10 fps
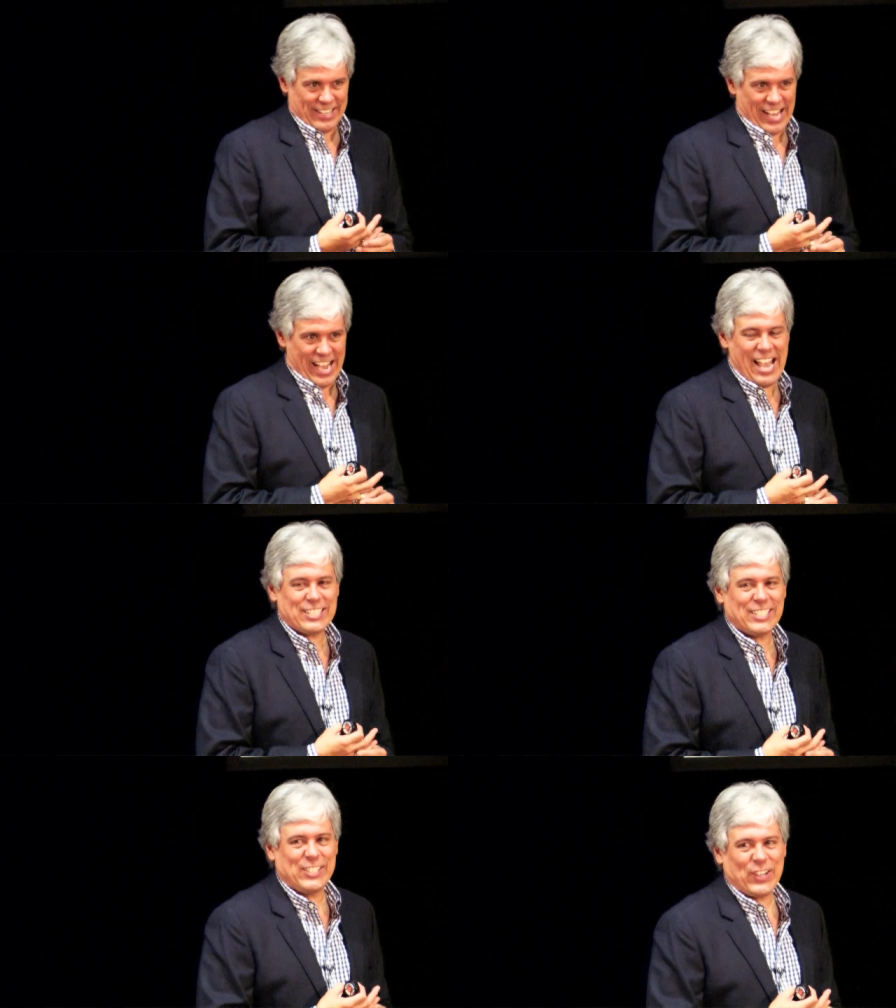I
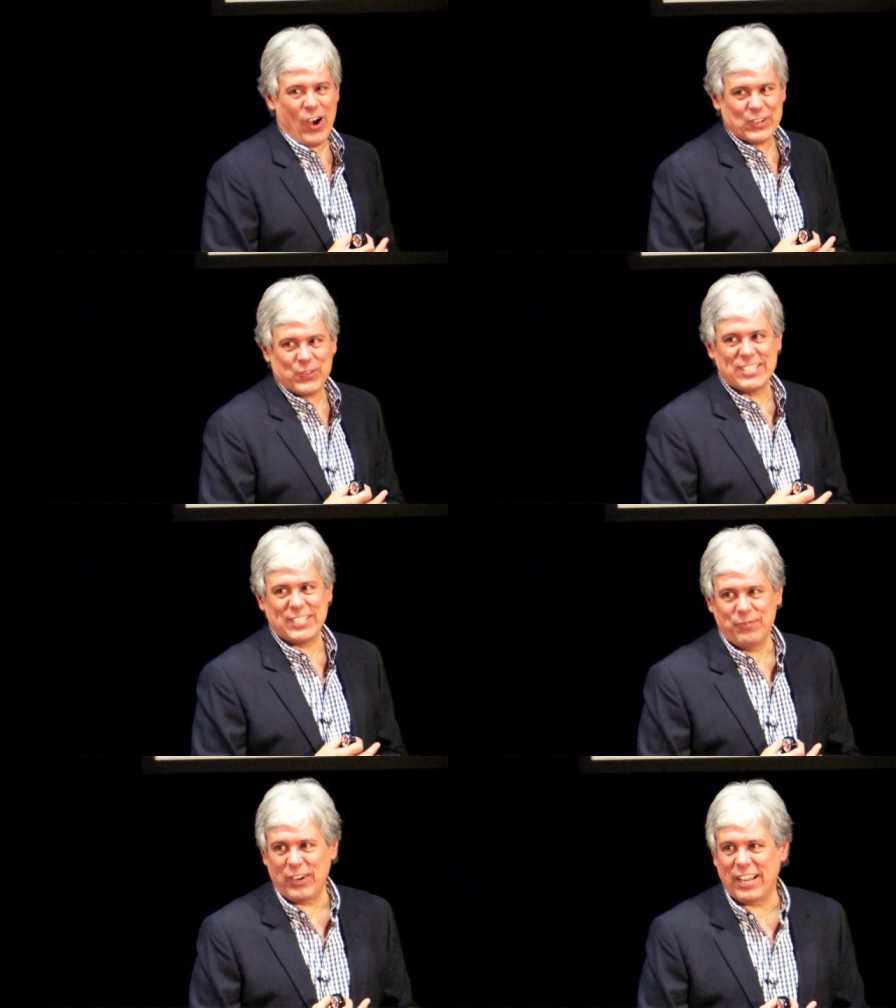actually talked with
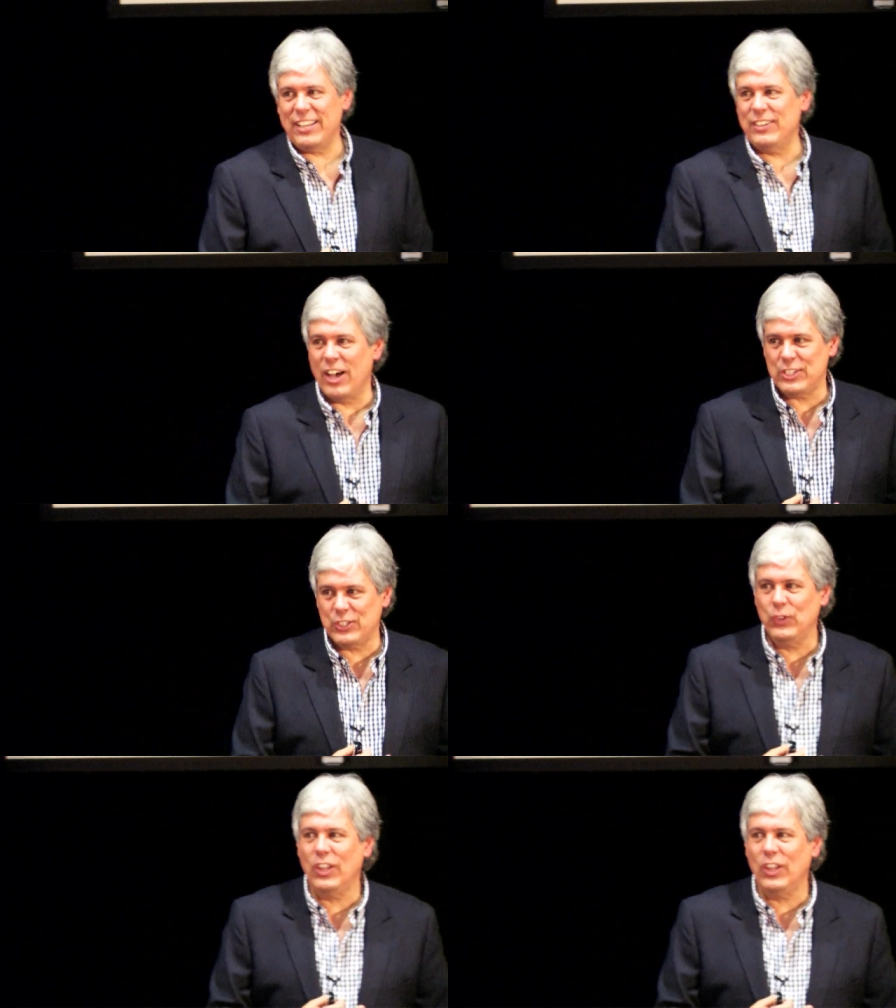somebody not too